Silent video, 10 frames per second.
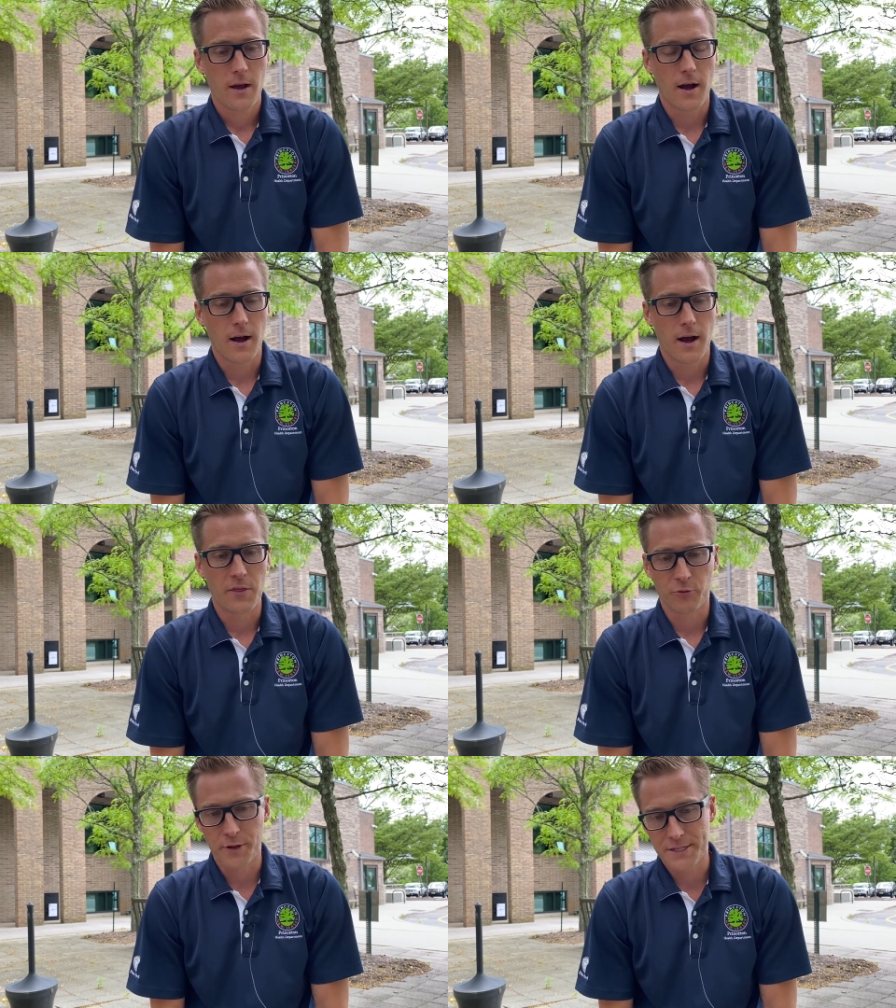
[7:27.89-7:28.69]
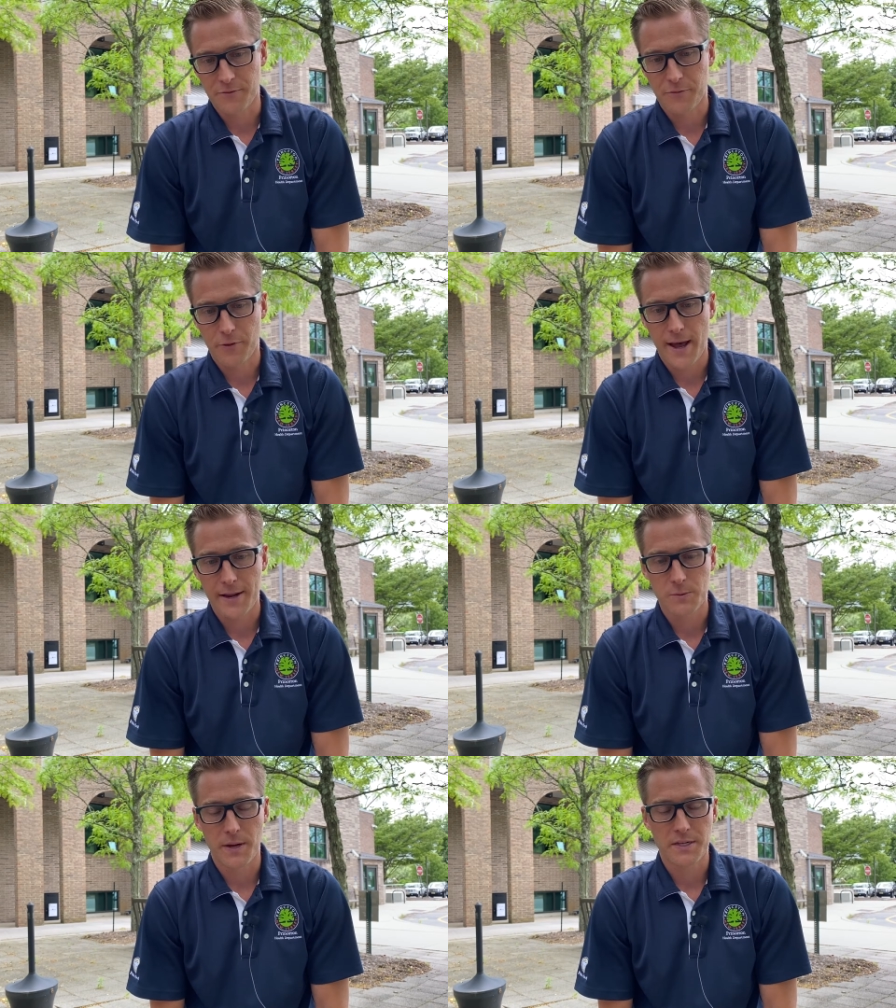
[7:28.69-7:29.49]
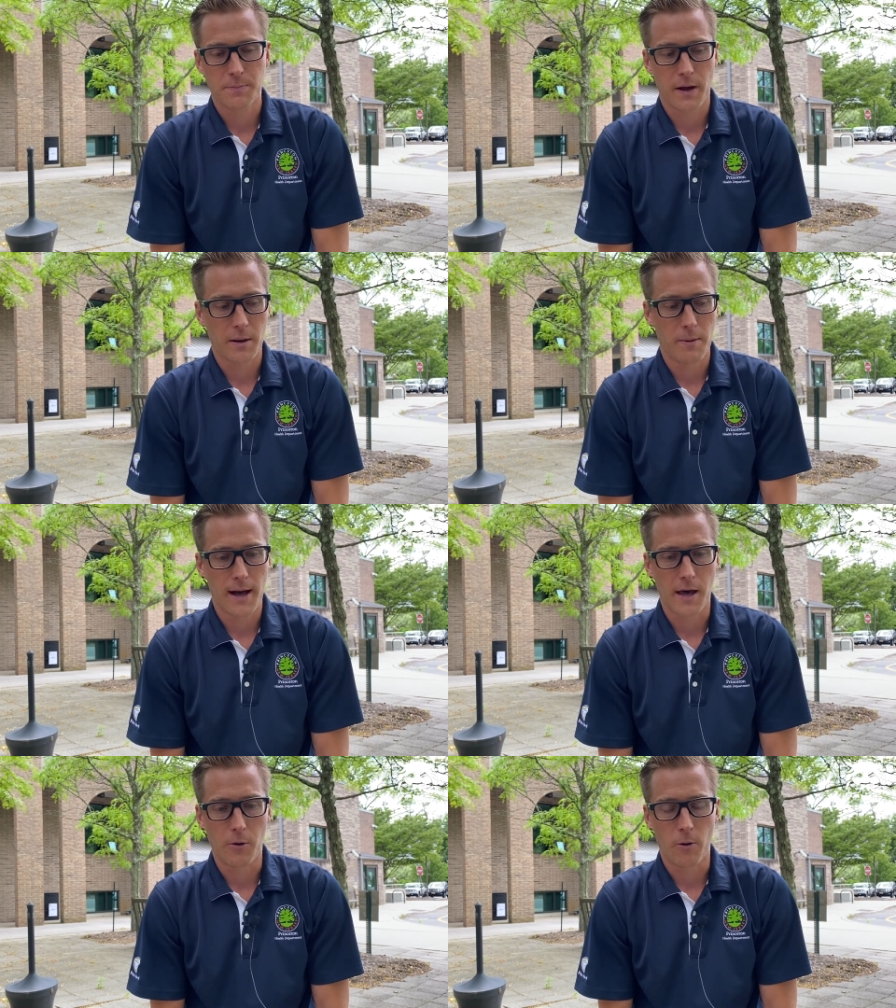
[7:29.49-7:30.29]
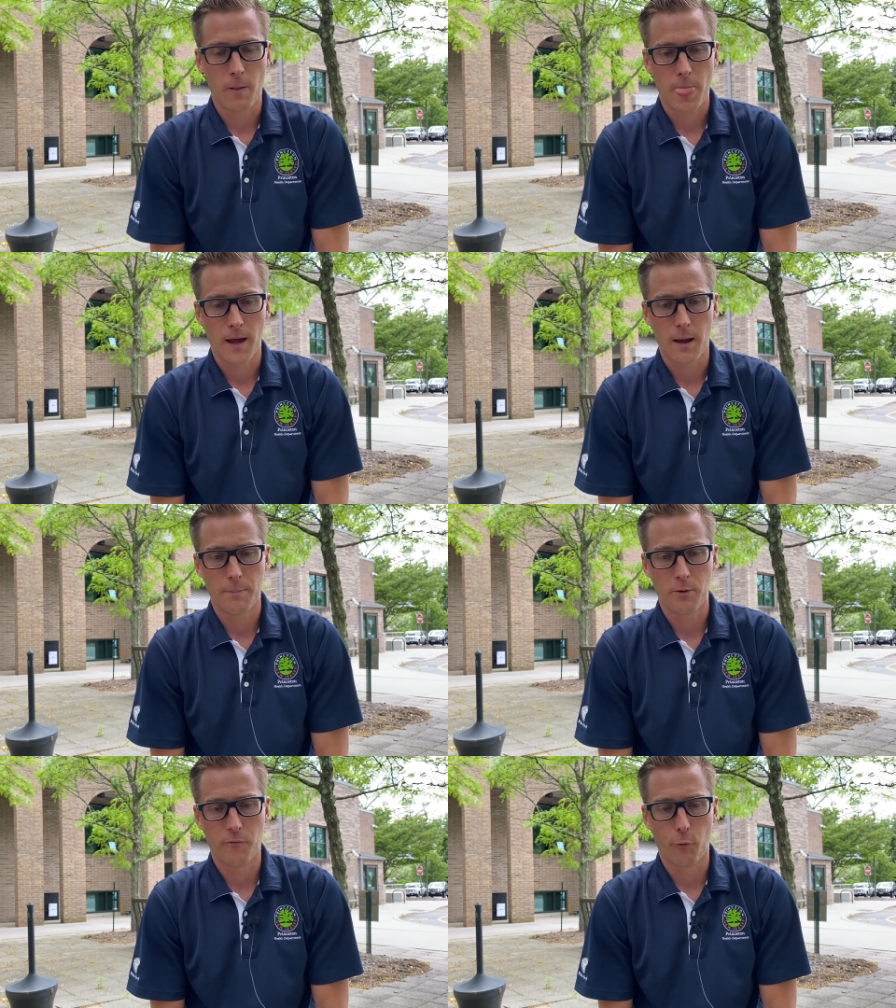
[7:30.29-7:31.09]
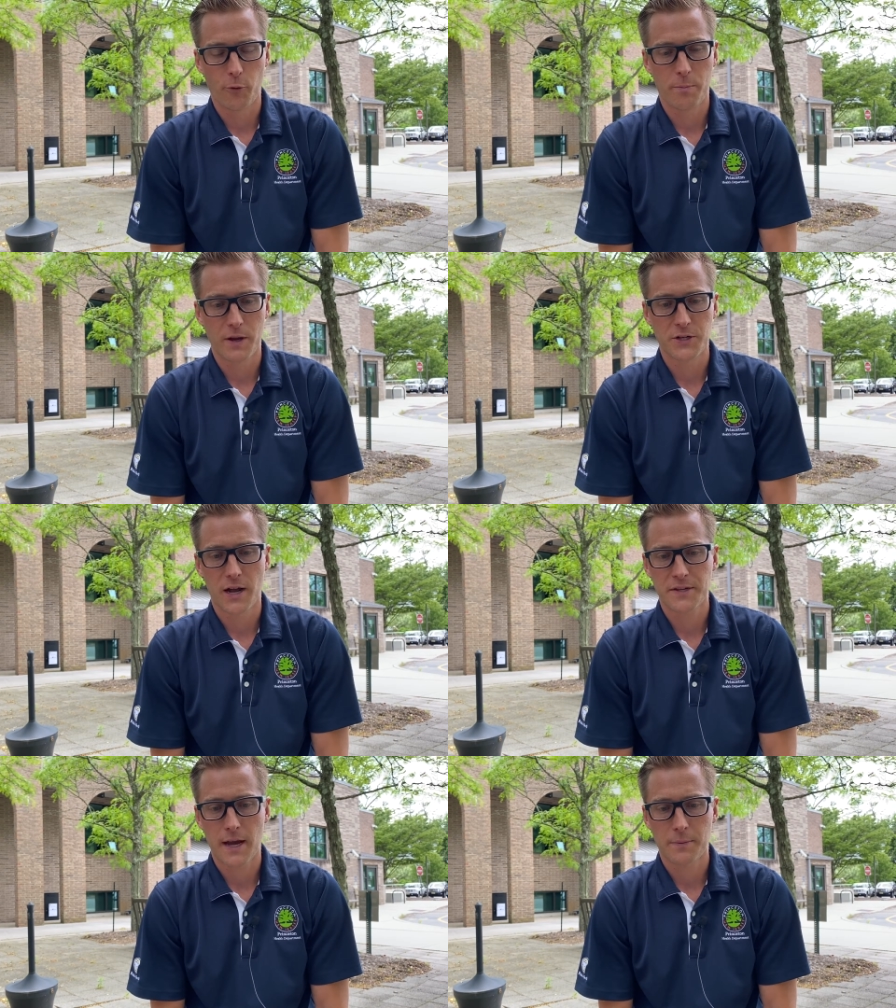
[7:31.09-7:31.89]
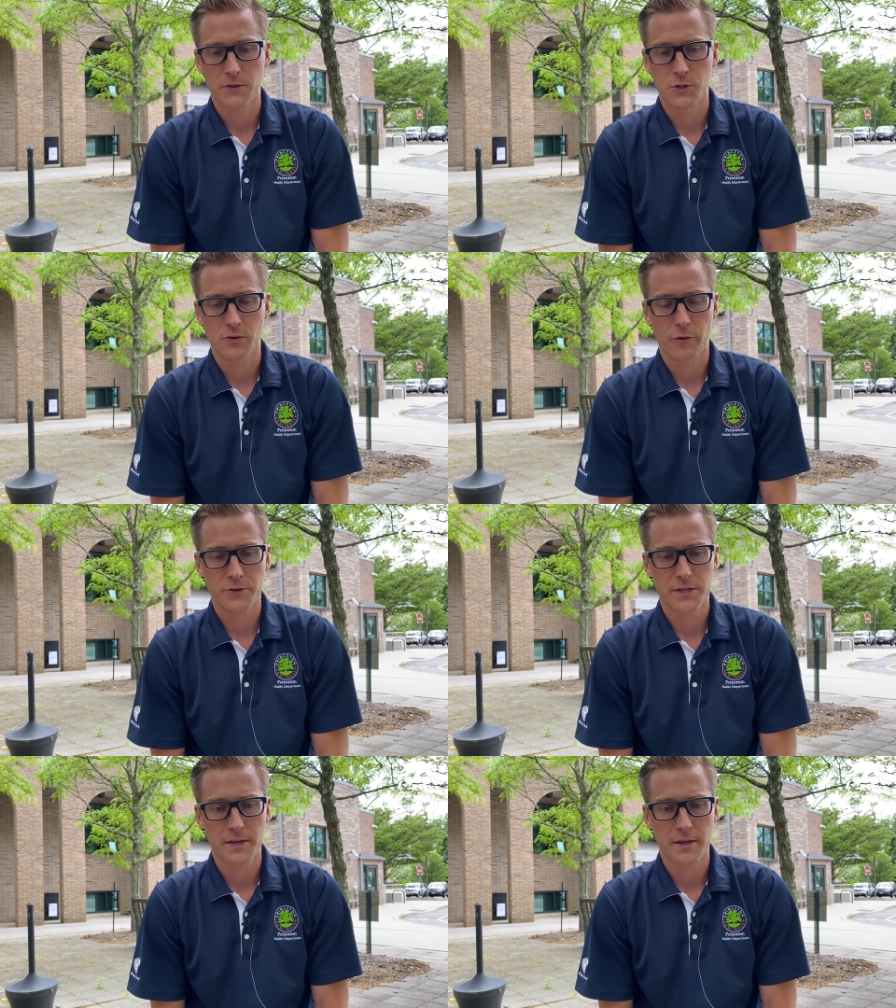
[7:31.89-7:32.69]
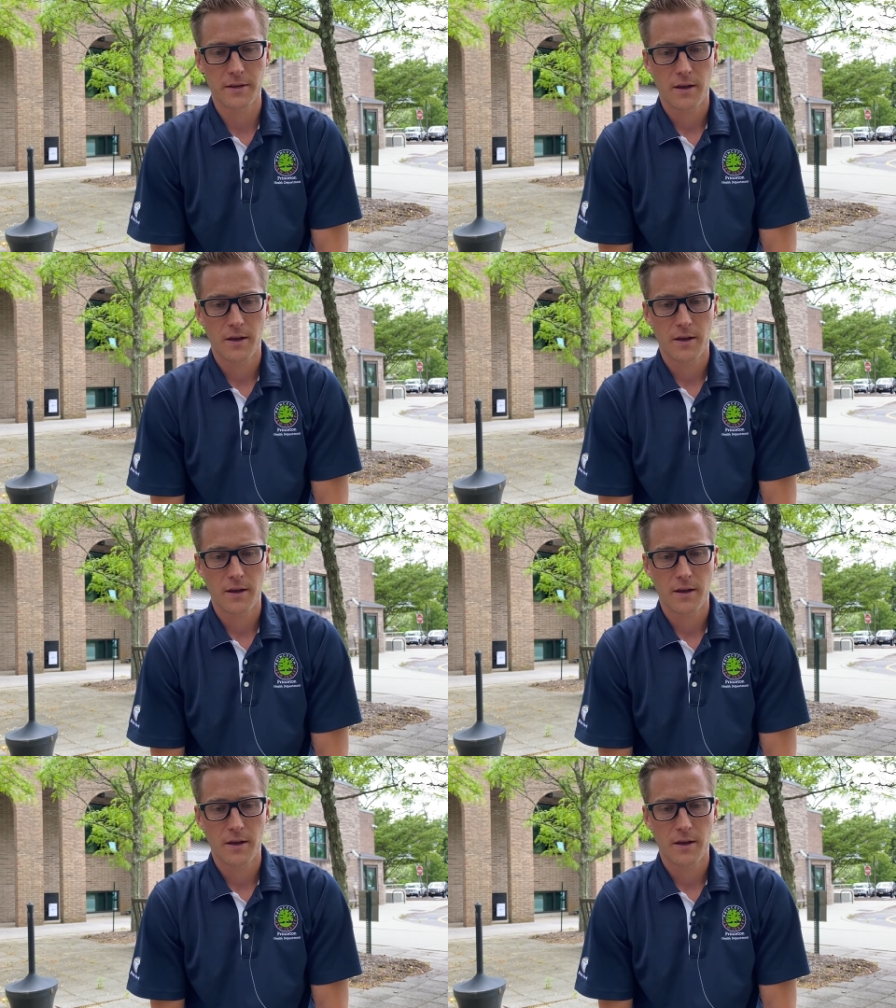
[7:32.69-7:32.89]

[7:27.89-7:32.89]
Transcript: And the reason for that is based upon a model put forth by Johns Hopkins University